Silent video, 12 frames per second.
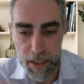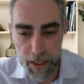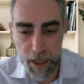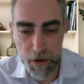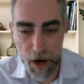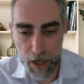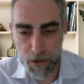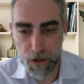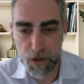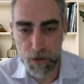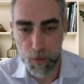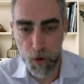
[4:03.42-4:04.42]

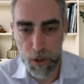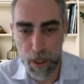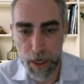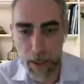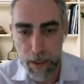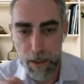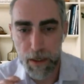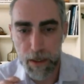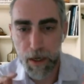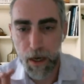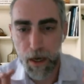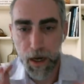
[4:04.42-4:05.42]
interactions are more like,
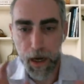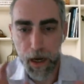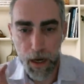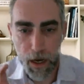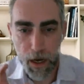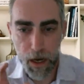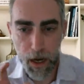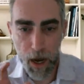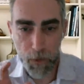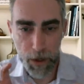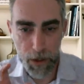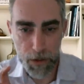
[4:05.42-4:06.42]
I
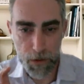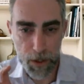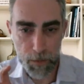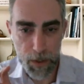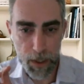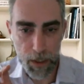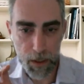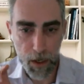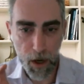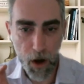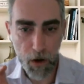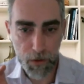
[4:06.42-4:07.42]
want to do something
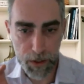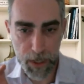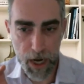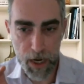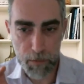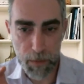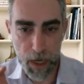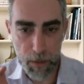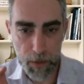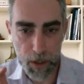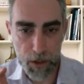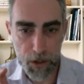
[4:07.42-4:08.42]
over time, but I'm
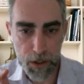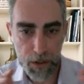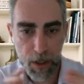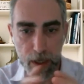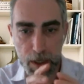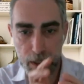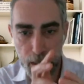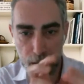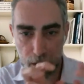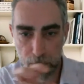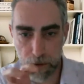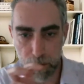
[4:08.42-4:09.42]
going to just get a
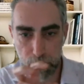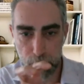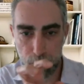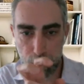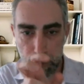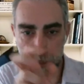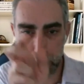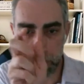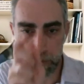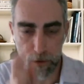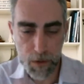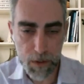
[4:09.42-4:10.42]
little
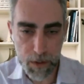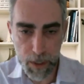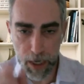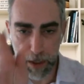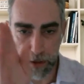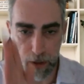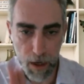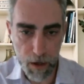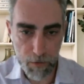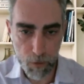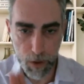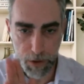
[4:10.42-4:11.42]
state
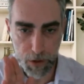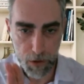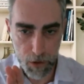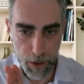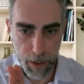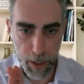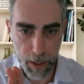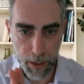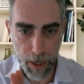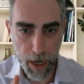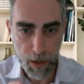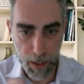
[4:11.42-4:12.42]
of what you're looking at
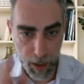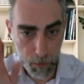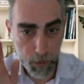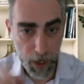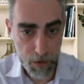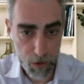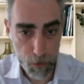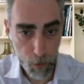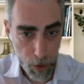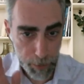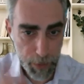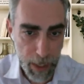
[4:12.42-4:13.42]
now, like a browser
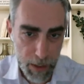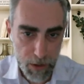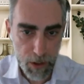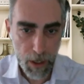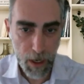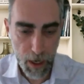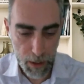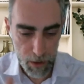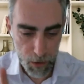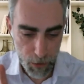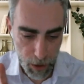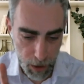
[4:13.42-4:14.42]
web page, and then
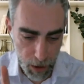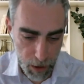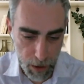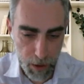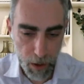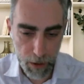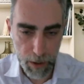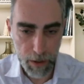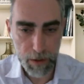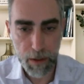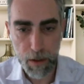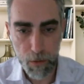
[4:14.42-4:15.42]
you want to click on it.
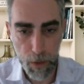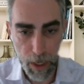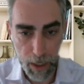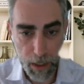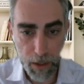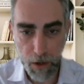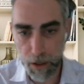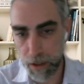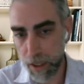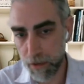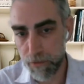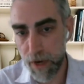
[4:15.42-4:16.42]
When I click on it,
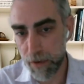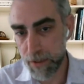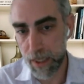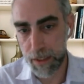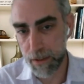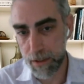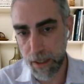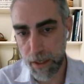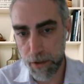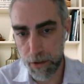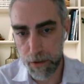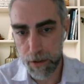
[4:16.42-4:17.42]
like 5 seconds
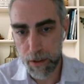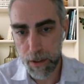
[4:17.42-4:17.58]
later,